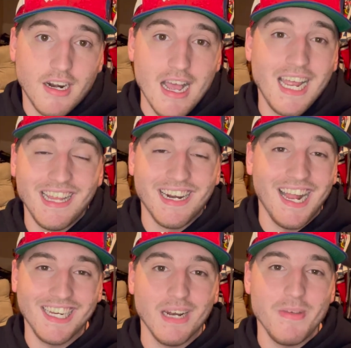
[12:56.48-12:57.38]
not
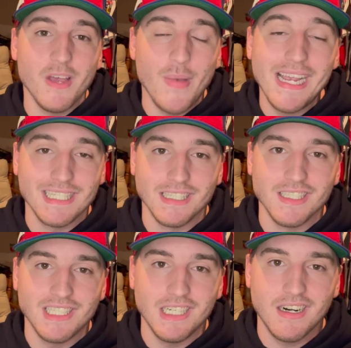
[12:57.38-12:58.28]
going to be amazing
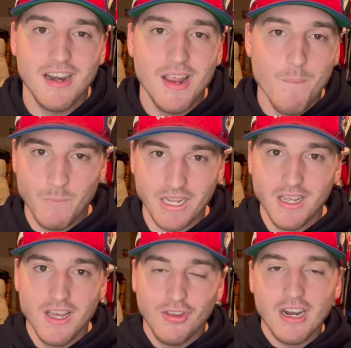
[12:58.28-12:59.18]
this year, but
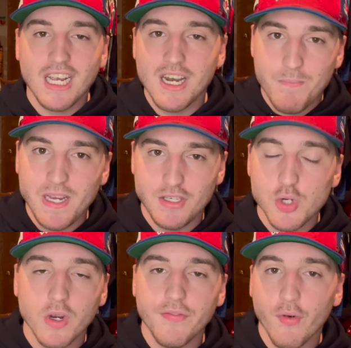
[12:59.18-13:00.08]
they're not going to be
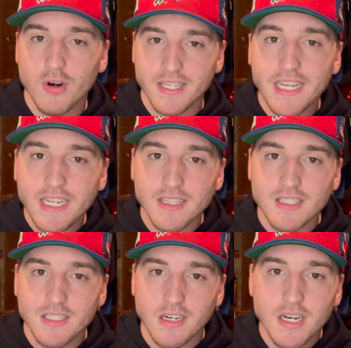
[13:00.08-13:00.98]
2-14
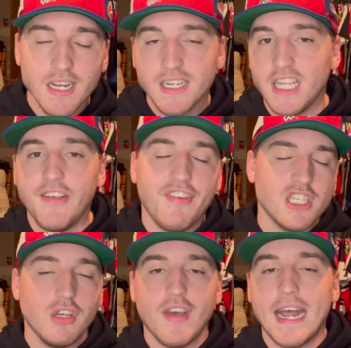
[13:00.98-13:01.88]
this year. Defense,
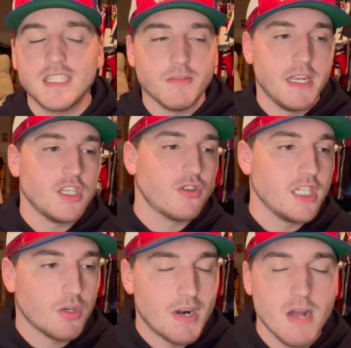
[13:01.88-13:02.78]
you've had some
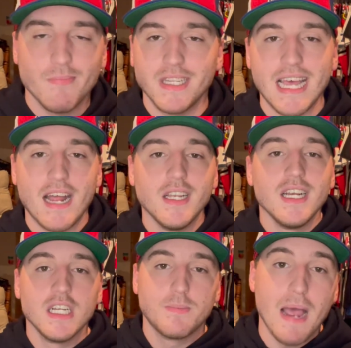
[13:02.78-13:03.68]
injuries around, but that's
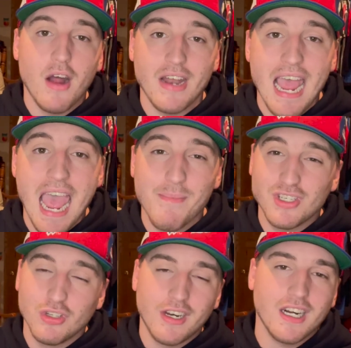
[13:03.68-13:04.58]
bound to happen.
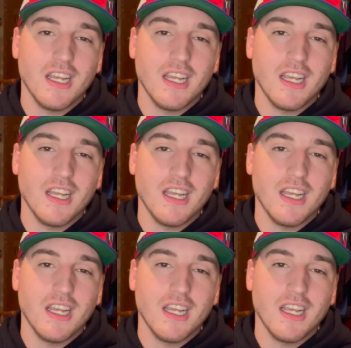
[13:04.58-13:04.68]
So they're going to